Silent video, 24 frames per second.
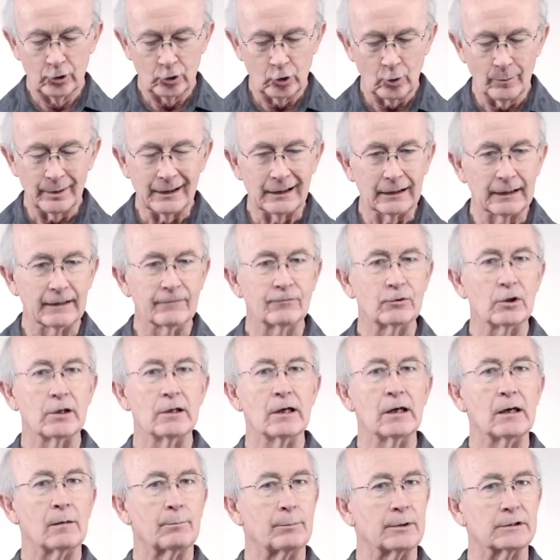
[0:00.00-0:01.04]
To be
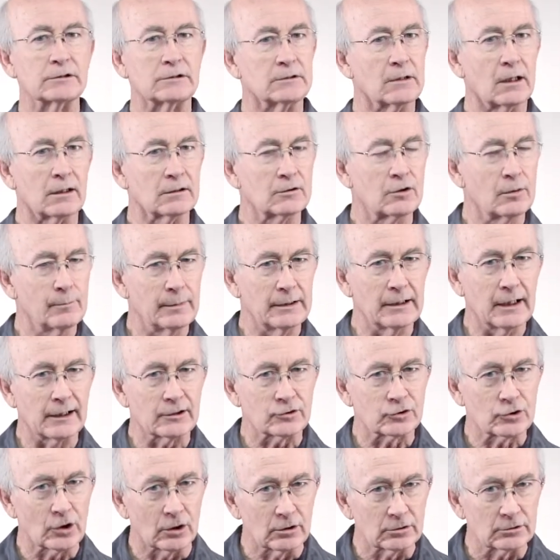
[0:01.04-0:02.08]
lifted up is not to be
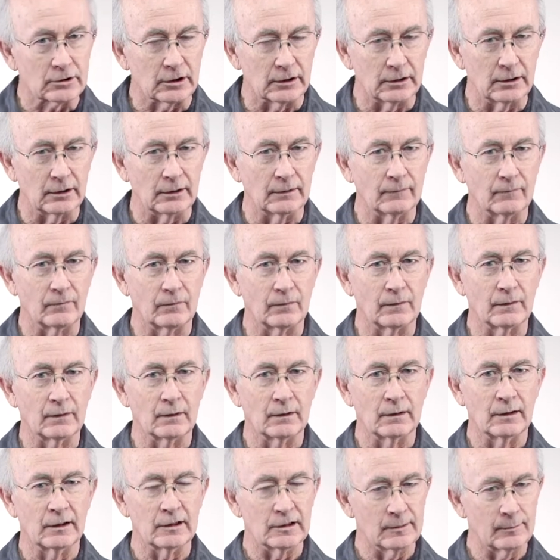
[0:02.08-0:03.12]
exalted
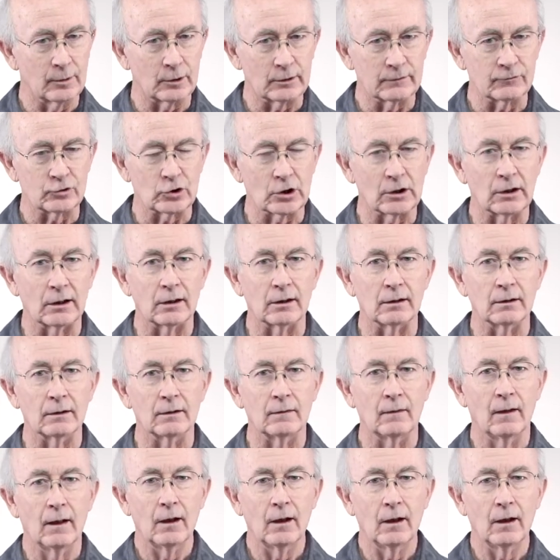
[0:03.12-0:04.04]
in the book of John.